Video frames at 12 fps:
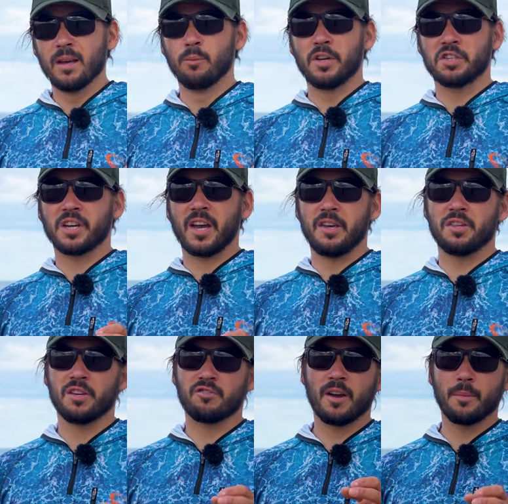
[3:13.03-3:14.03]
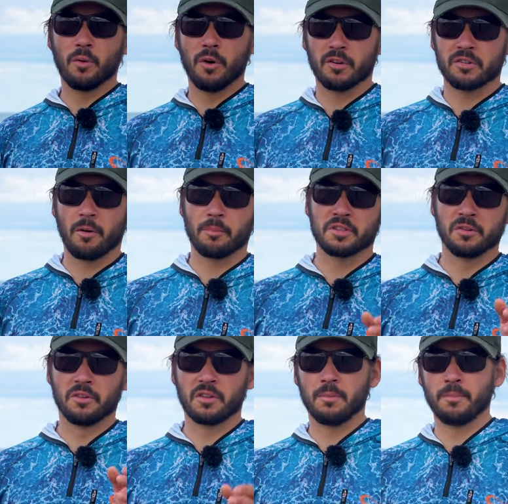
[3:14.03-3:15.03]
in which case your treble hooked
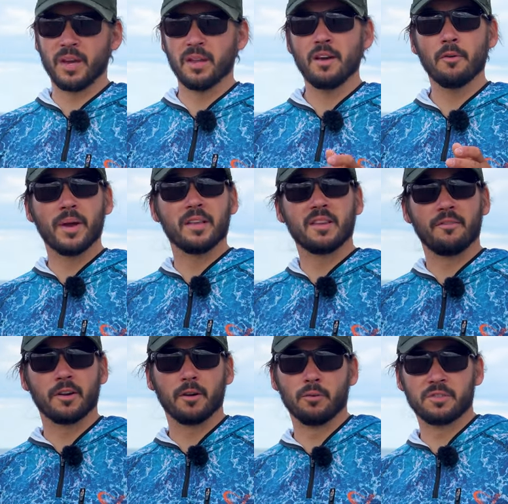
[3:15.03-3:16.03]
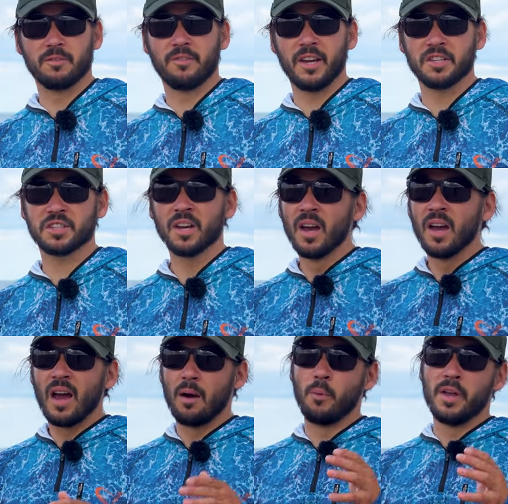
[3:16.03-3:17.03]
options can be a little bit difficult to fish,
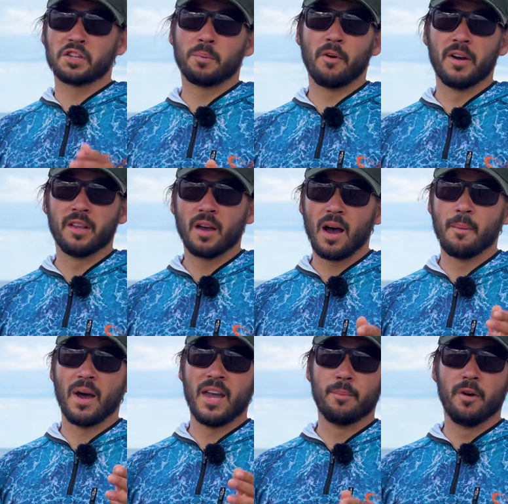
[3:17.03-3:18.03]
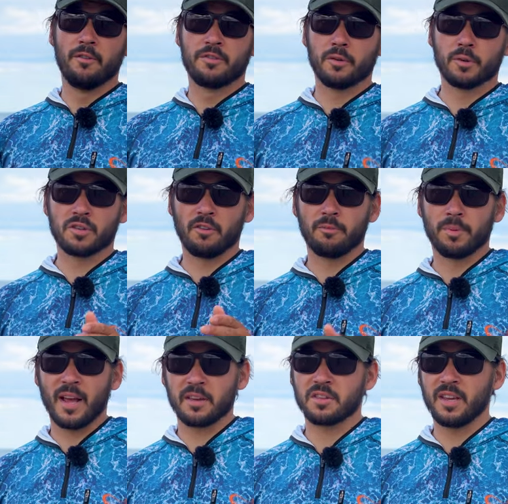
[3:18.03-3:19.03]
at which point I may move to a soft
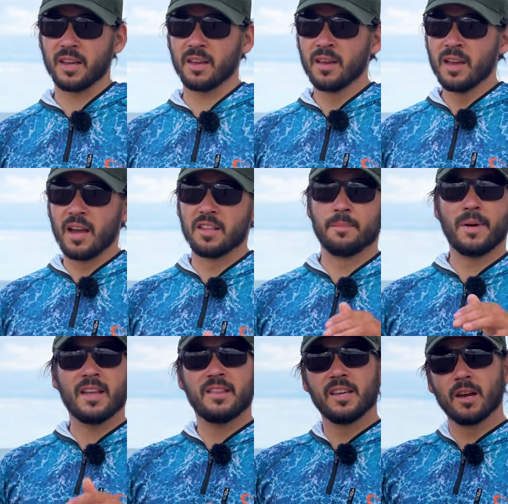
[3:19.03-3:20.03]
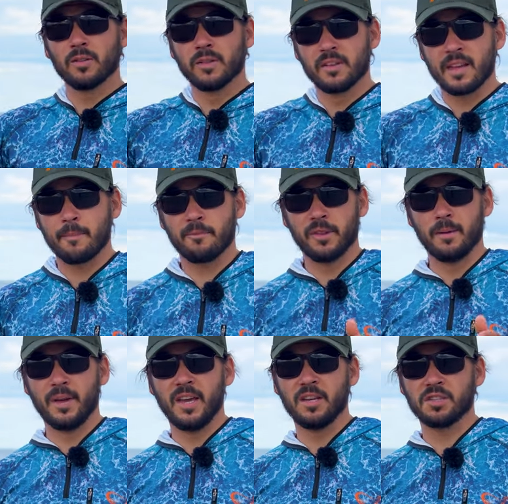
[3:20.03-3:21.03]
plastic. And depending on the depth of the
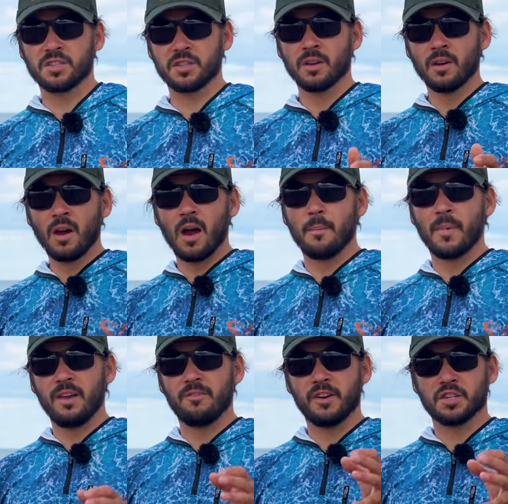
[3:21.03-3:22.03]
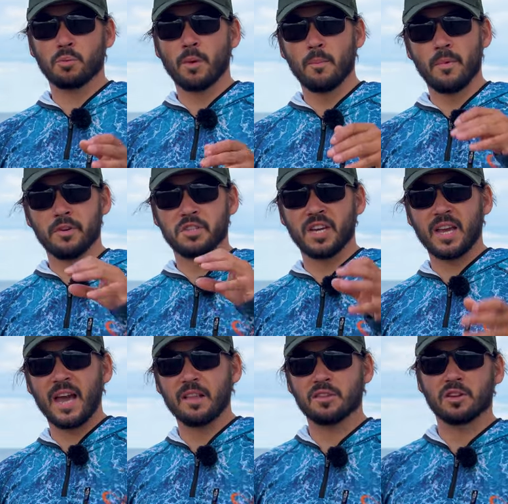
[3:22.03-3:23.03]
beach, I may fish one with a jig head